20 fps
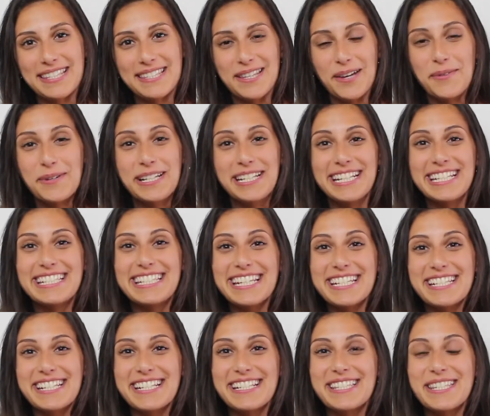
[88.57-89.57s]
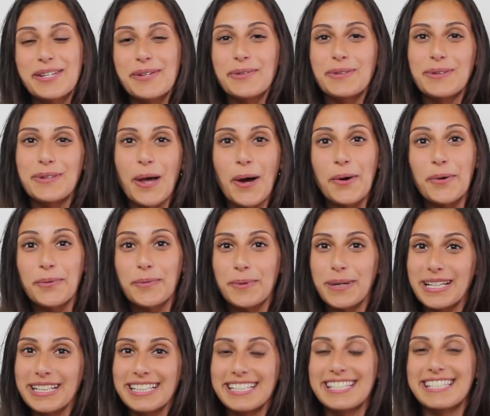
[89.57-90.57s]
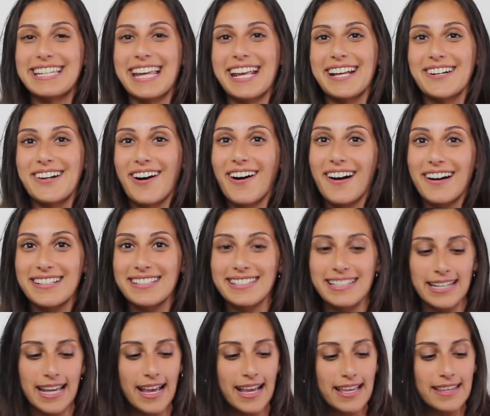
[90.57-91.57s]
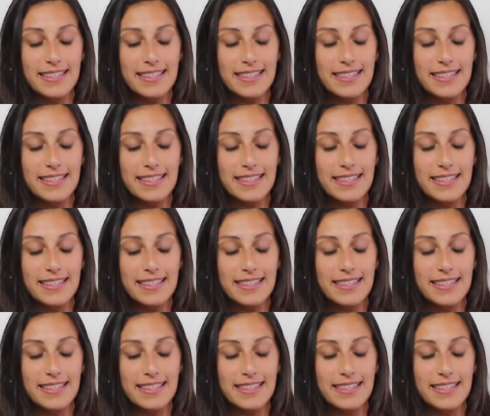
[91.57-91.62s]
So in addition to low real estate costs,